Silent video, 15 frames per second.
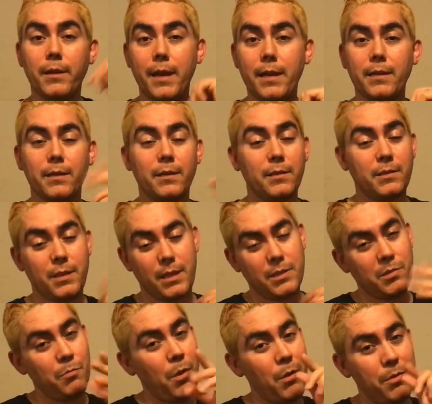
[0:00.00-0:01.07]
Okay, a
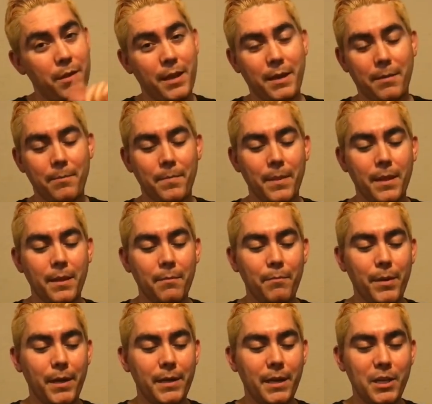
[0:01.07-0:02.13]
small thing,
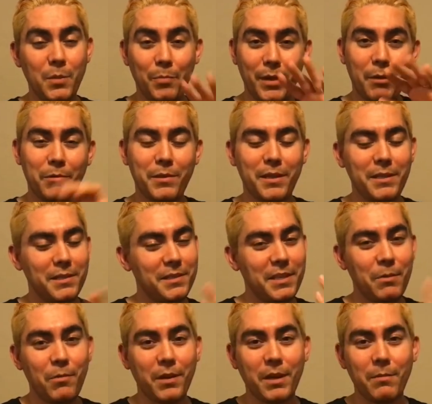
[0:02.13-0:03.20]
but you play with it and
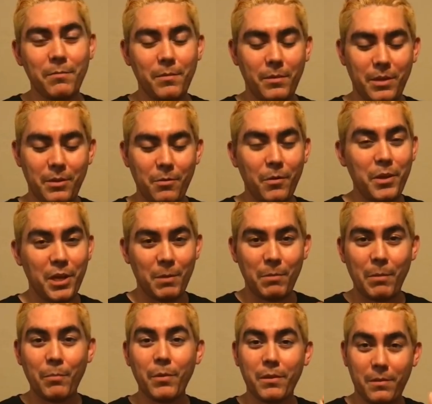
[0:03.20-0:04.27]
see what what you
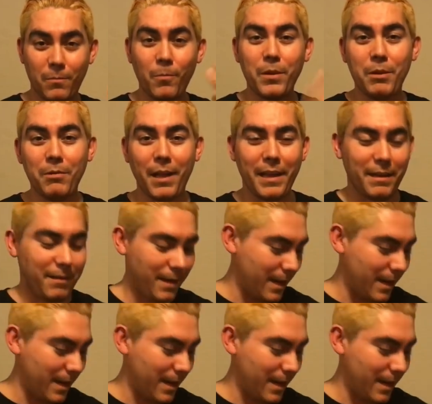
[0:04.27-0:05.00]
come up with and what you like.